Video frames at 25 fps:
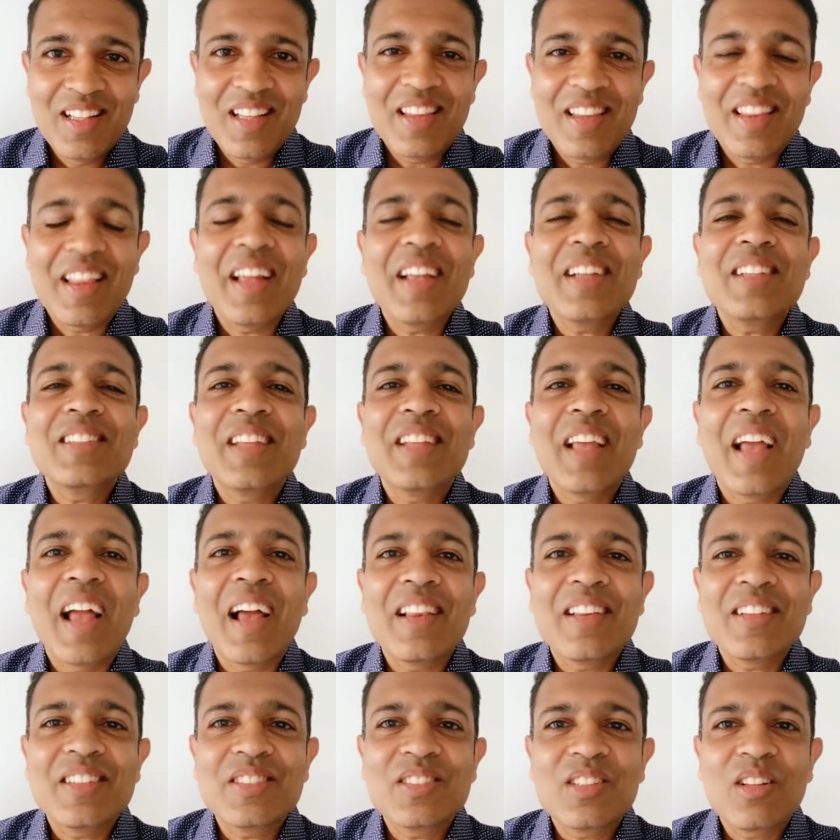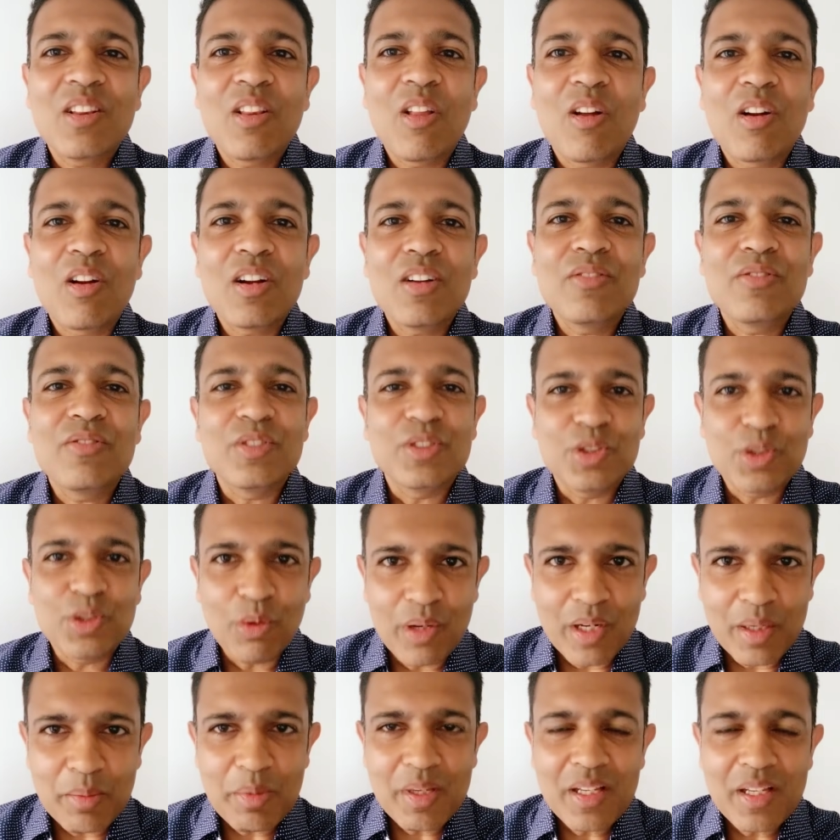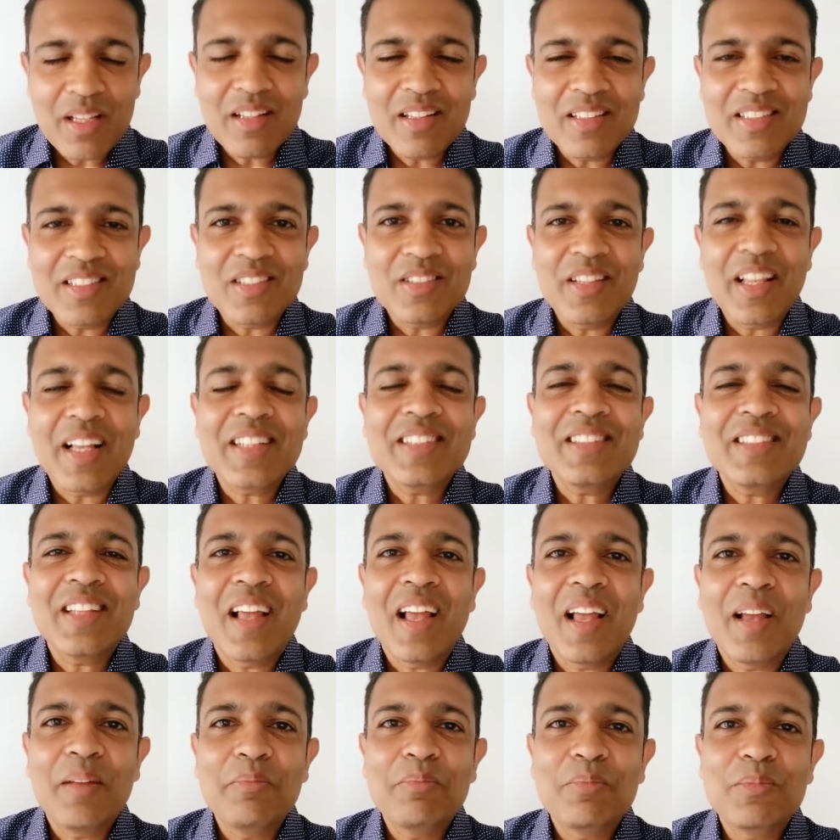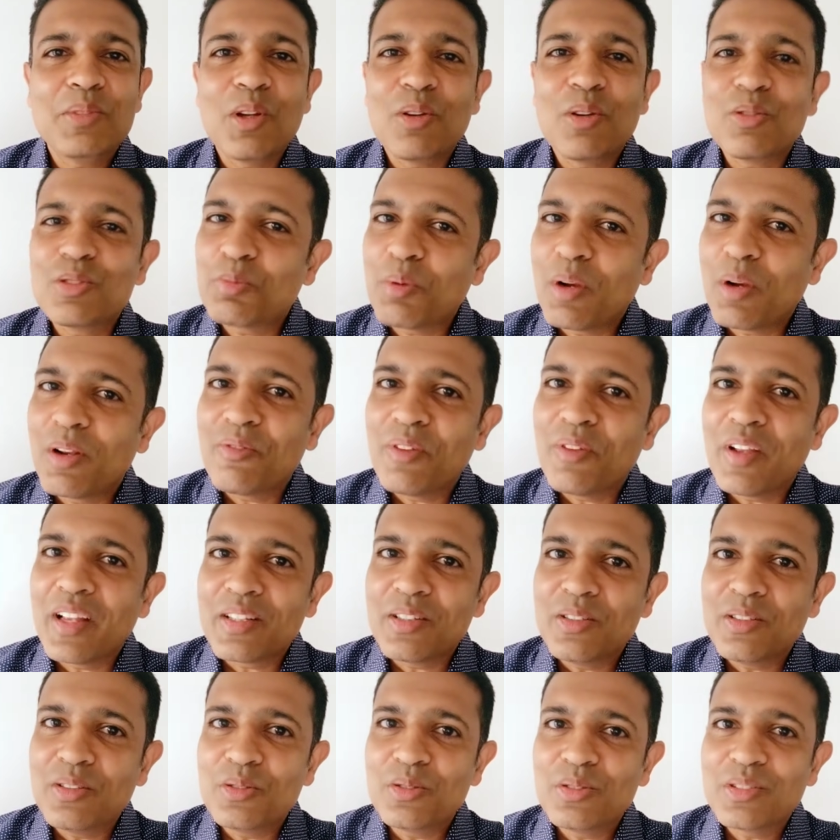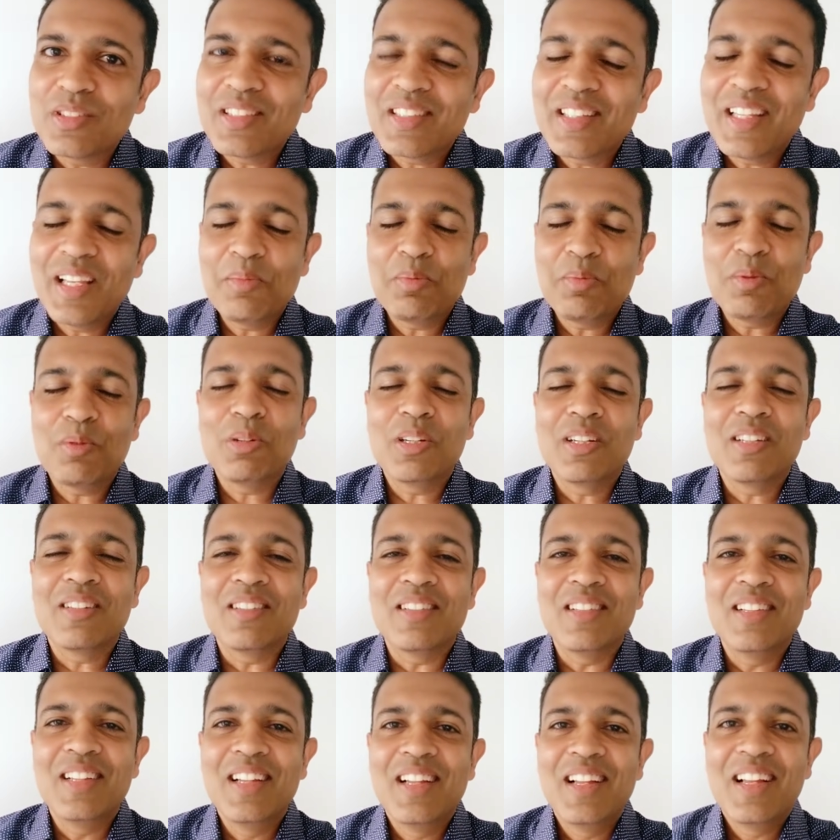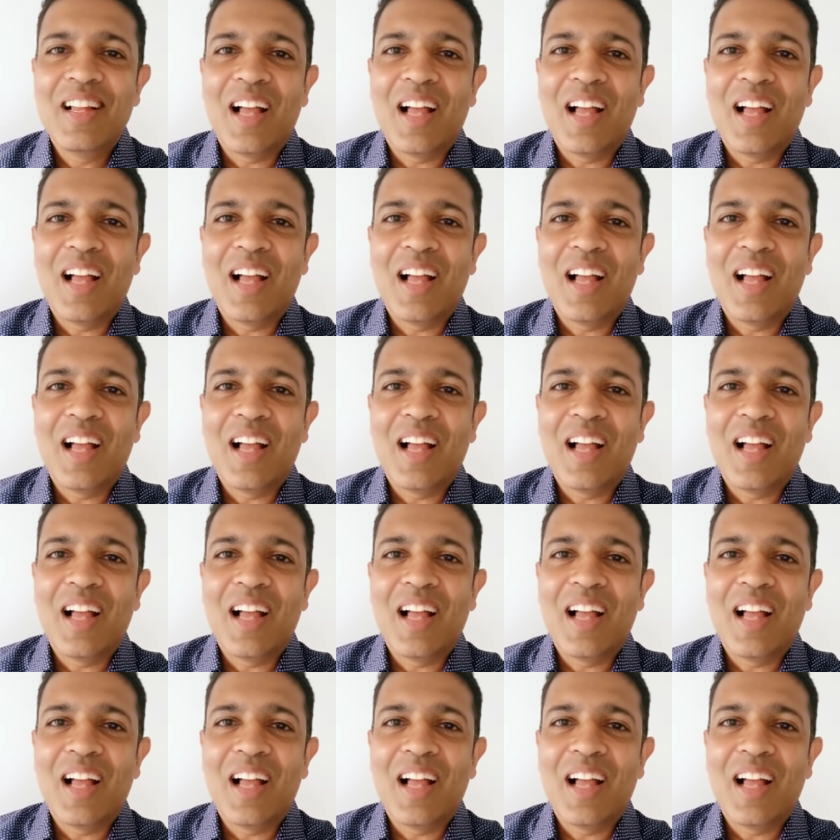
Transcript: Thanks to Alex Clark for joining me. Until next time, don't spread fake news. Keep it real.